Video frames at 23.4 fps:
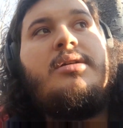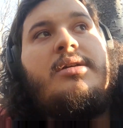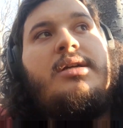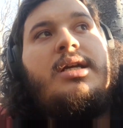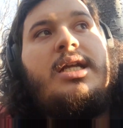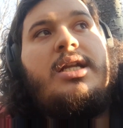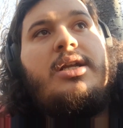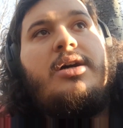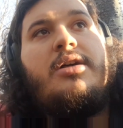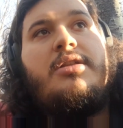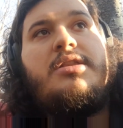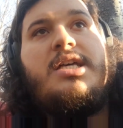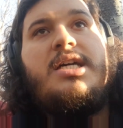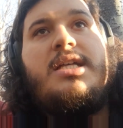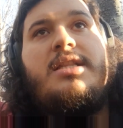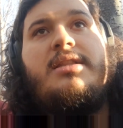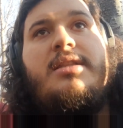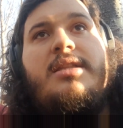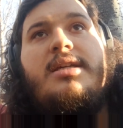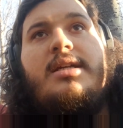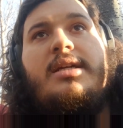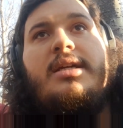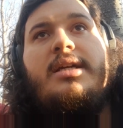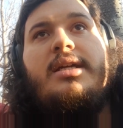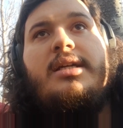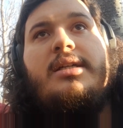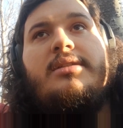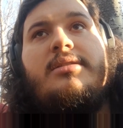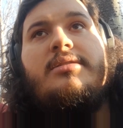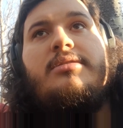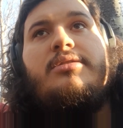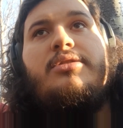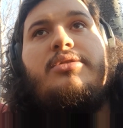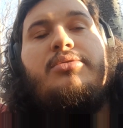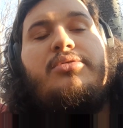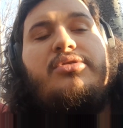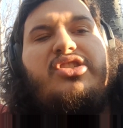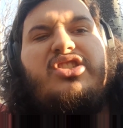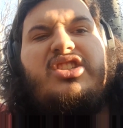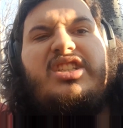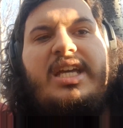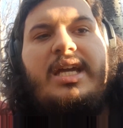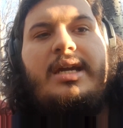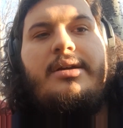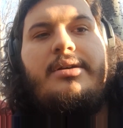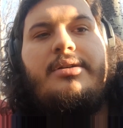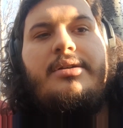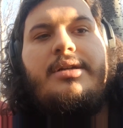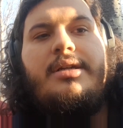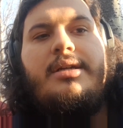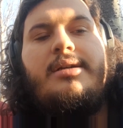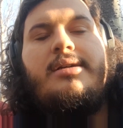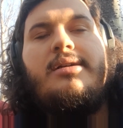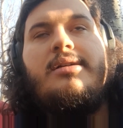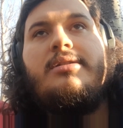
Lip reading: inauthentic, it's too scary,